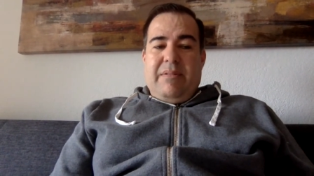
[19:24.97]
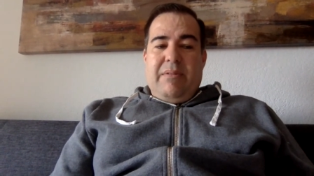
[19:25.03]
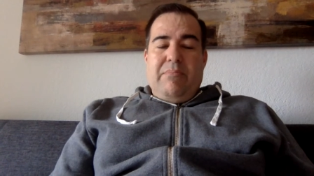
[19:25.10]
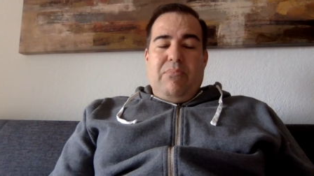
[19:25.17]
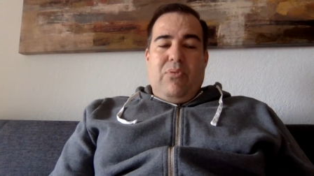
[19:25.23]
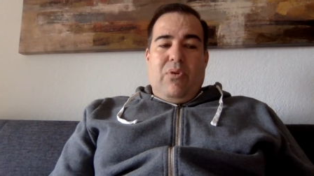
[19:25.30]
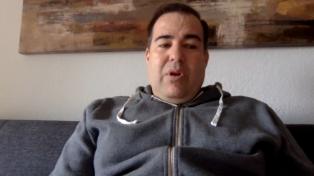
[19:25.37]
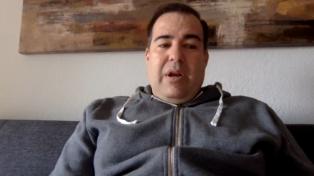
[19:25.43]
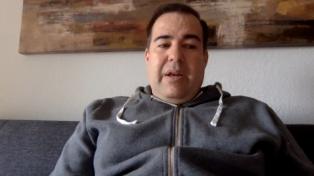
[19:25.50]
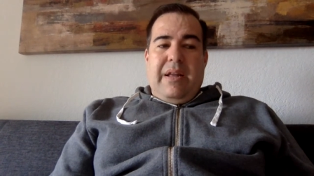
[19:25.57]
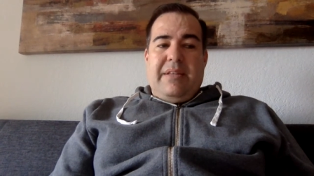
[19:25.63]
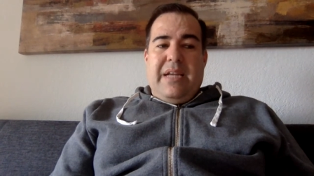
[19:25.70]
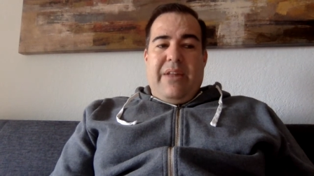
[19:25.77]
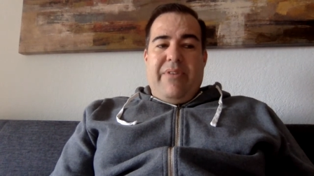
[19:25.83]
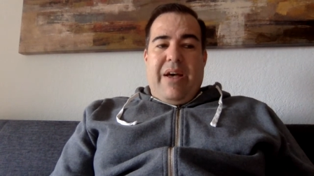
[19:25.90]
more,
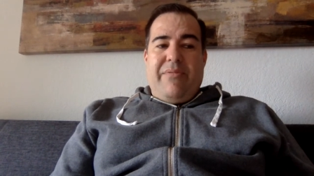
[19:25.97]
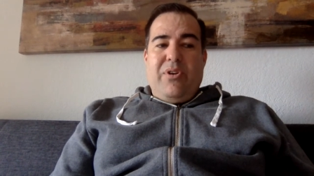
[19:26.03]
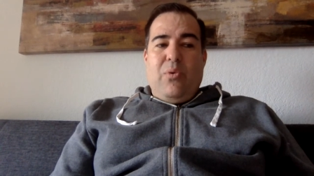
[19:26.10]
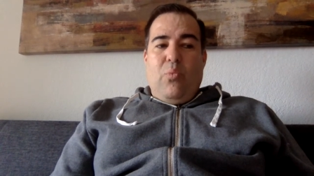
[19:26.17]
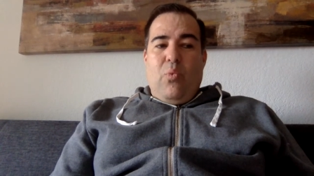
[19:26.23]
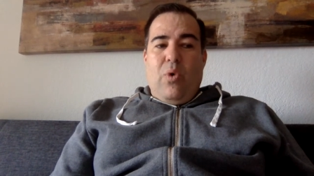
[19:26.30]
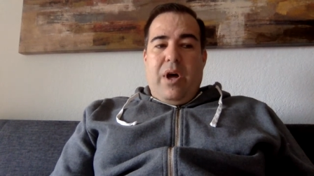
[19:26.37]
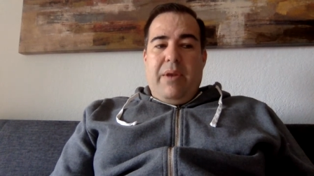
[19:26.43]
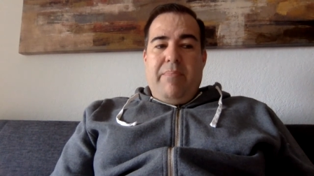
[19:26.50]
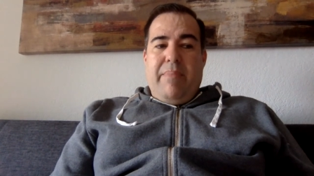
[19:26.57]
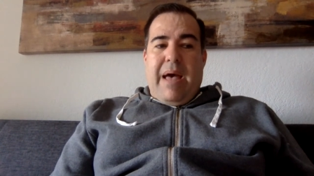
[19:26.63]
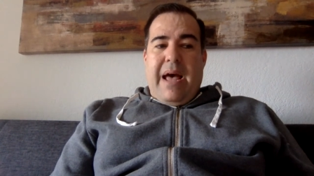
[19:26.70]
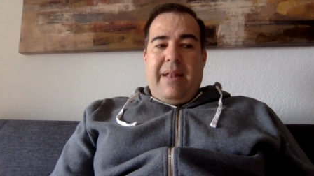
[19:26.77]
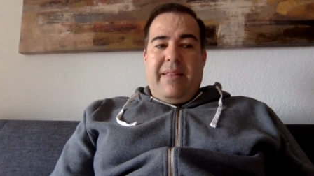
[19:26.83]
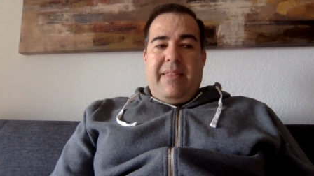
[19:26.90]
instead of having one
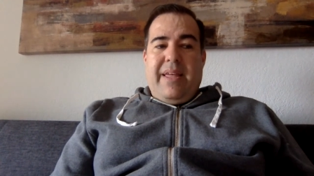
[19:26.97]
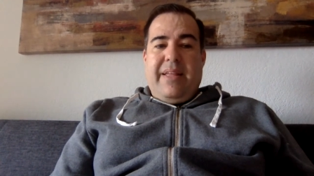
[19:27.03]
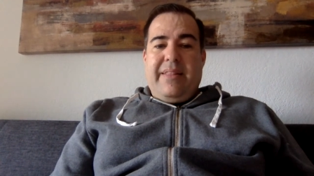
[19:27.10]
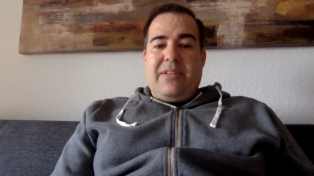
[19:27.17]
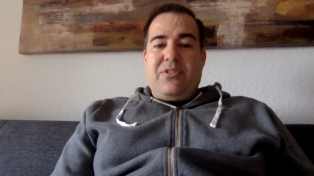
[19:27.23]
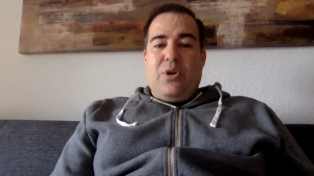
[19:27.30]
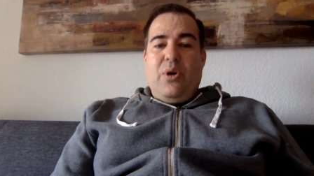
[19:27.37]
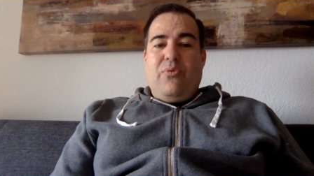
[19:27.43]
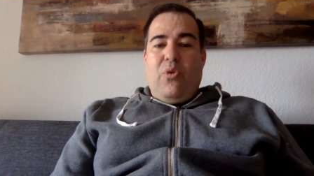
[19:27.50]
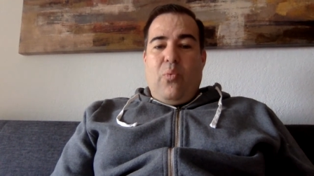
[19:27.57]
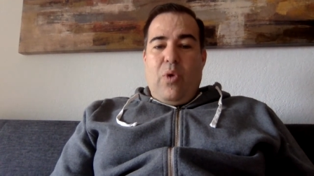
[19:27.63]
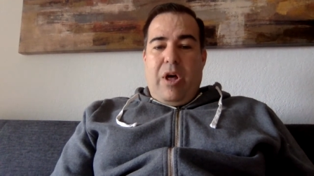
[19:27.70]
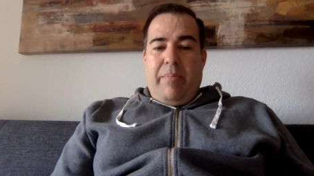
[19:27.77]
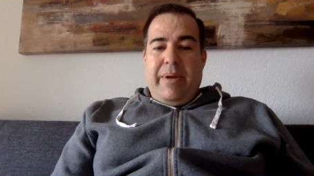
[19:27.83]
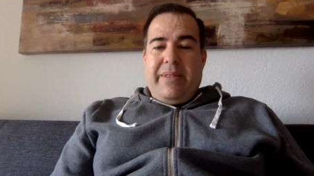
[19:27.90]
bad thing that's
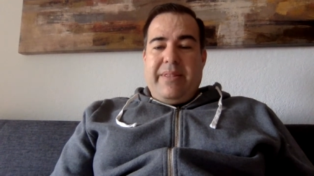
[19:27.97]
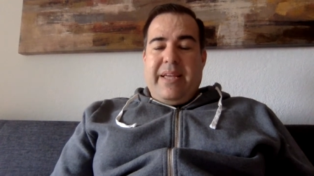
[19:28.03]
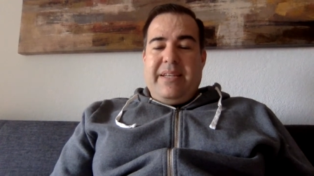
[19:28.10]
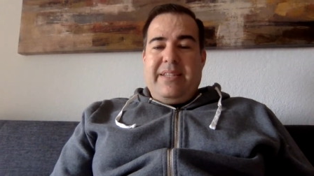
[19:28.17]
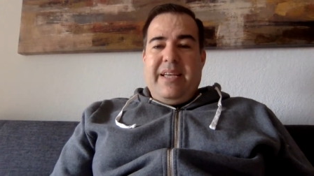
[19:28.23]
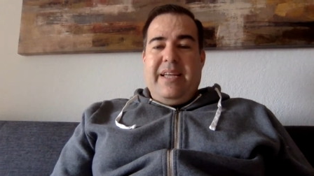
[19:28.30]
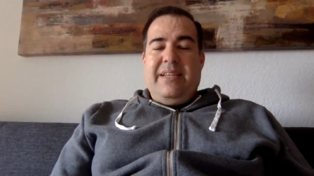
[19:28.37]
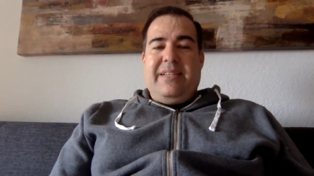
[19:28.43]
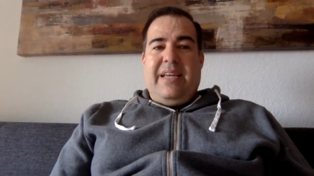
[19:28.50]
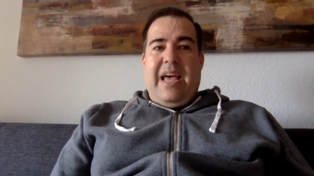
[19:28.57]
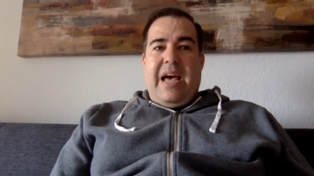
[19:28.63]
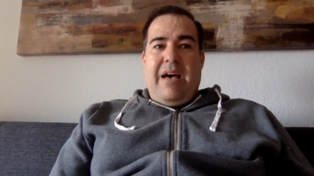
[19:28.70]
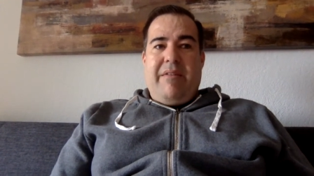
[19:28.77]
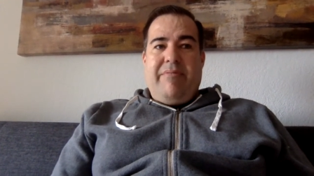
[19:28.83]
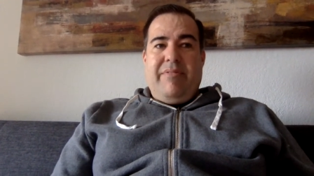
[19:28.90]
overwhelming, they tend to
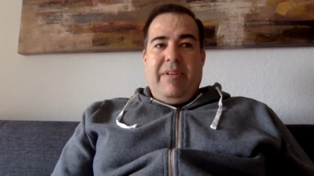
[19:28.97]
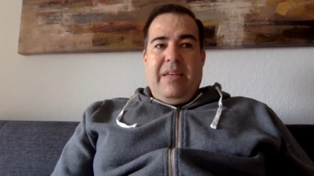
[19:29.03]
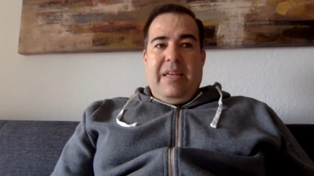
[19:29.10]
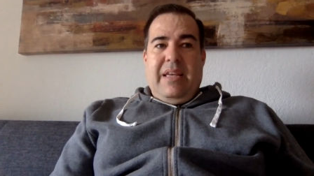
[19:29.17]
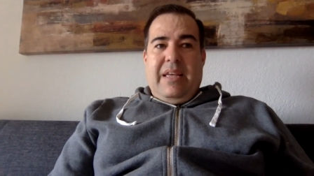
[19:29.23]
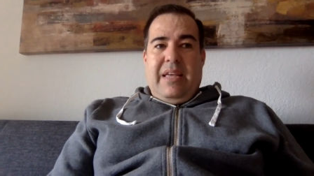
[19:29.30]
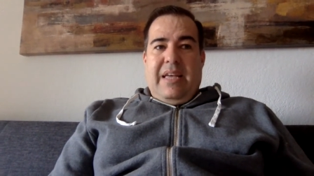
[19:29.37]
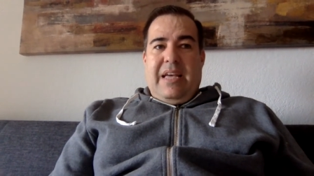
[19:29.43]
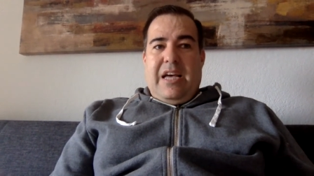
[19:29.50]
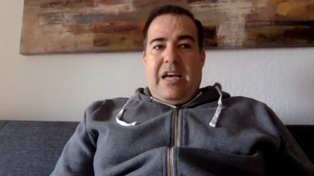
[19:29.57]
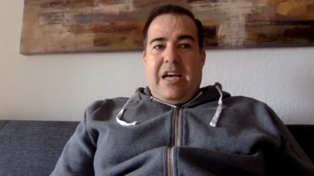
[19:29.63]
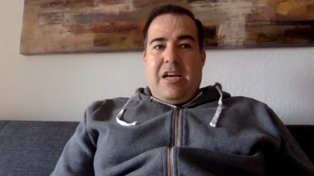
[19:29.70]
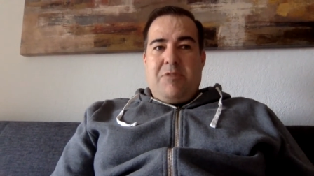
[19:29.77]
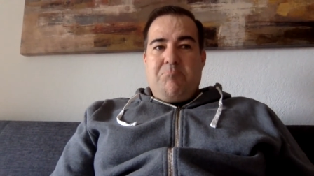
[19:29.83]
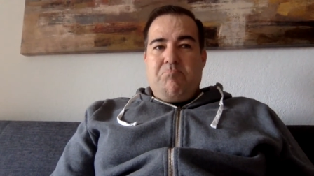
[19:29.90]
have
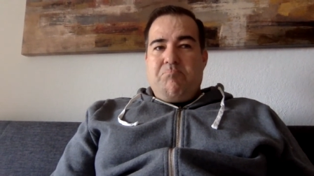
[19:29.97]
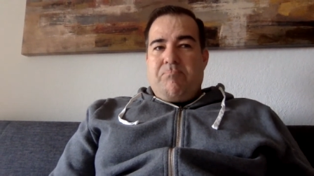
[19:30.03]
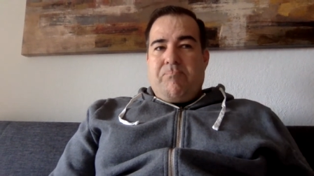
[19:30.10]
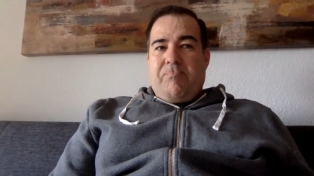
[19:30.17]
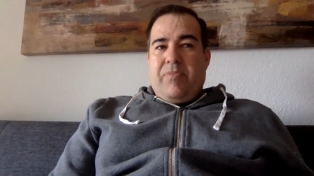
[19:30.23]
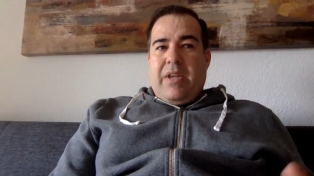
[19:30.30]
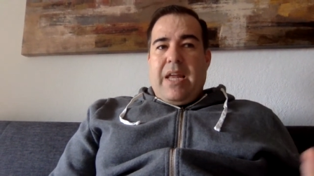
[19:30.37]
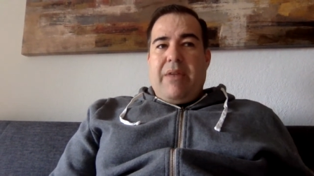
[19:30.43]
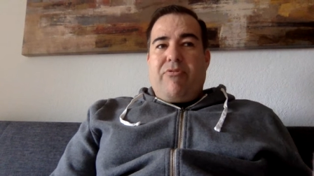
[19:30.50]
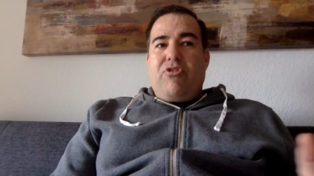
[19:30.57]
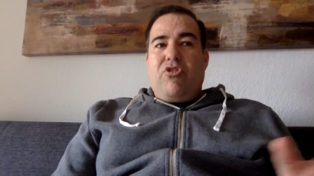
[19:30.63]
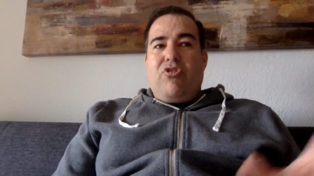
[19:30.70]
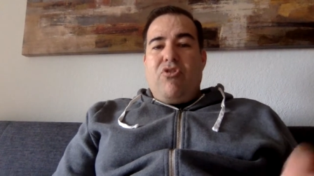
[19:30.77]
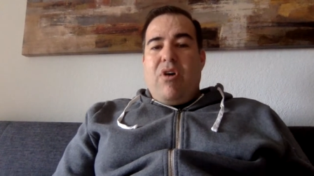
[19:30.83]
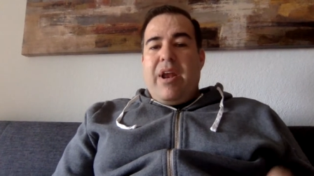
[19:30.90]
kind of
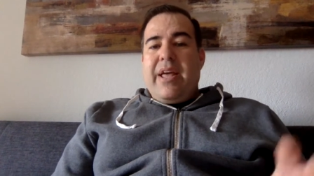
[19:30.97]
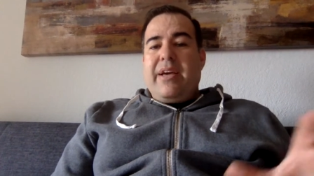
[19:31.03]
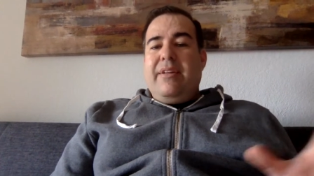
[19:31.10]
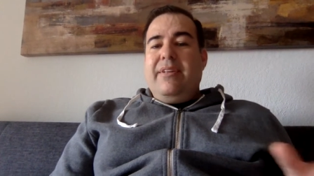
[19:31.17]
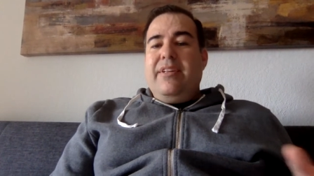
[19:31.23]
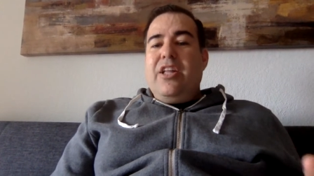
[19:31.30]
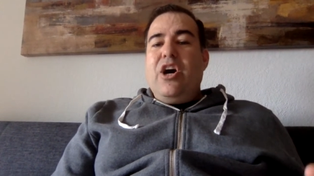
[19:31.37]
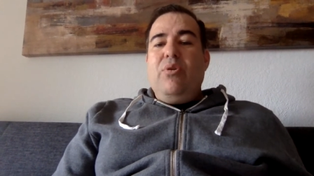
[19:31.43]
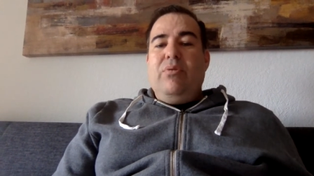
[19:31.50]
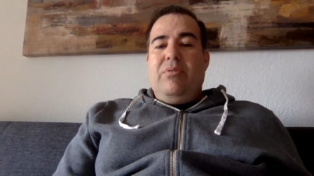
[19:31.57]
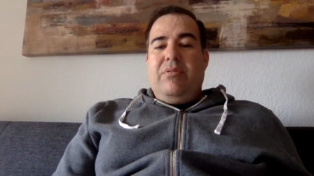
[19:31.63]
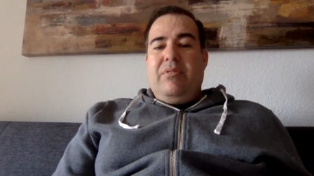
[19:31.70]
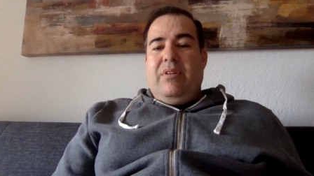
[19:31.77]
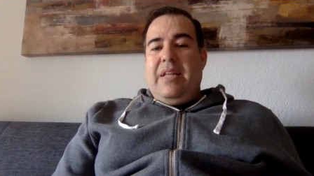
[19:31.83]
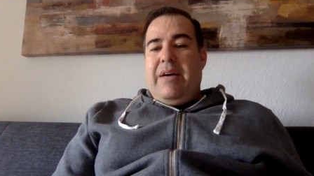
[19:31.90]
chronic
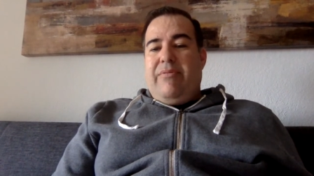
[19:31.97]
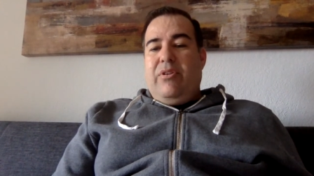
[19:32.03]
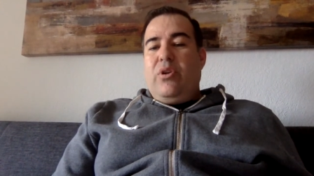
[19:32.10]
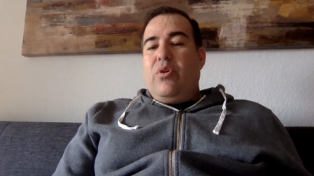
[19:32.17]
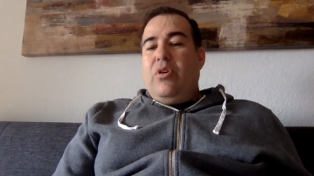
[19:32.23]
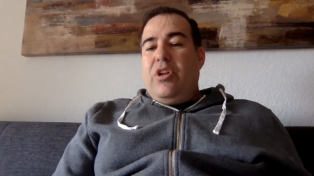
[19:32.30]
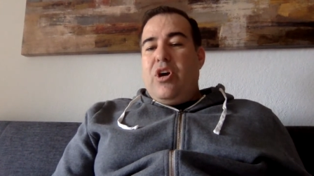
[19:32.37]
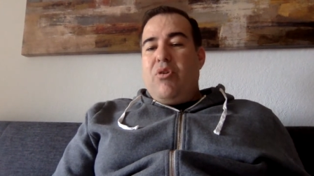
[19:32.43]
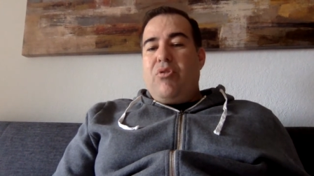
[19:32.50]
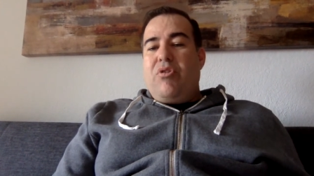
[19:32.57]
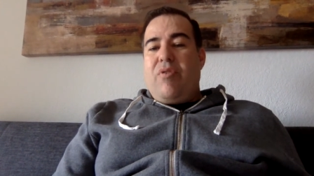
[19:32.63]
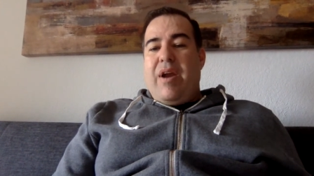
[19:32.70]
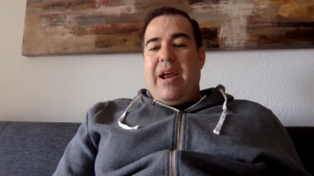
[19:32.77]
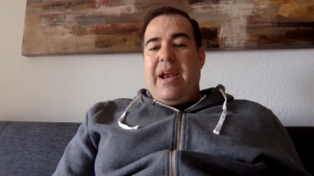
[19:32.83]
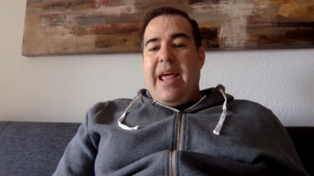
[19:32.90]
low-level or
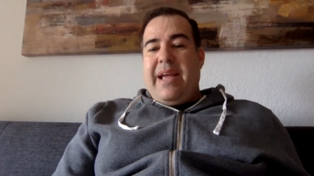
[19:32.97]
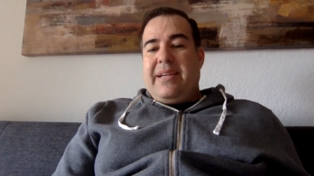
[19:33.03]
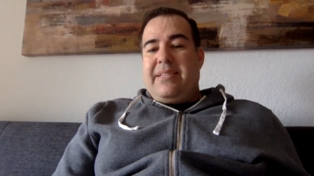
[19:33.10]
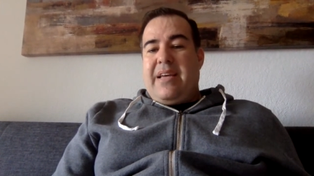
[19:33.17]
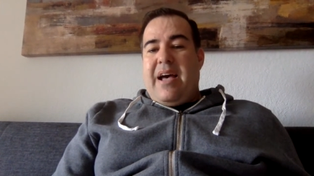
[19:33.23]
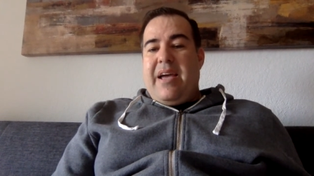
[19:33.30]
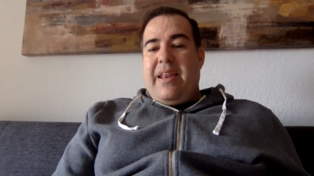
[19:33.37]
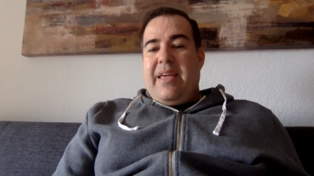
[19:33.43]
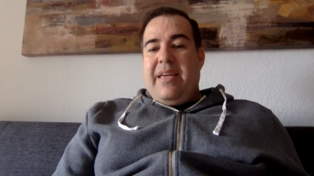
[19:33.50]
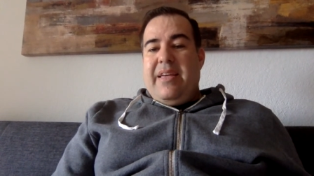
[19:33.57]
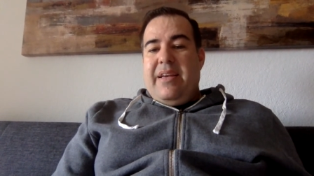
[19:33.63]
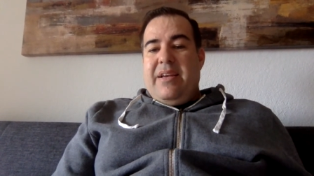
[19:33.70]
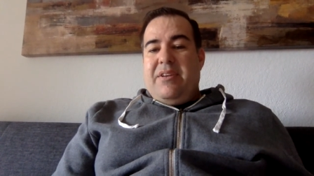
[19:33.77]
low-grade anxiety.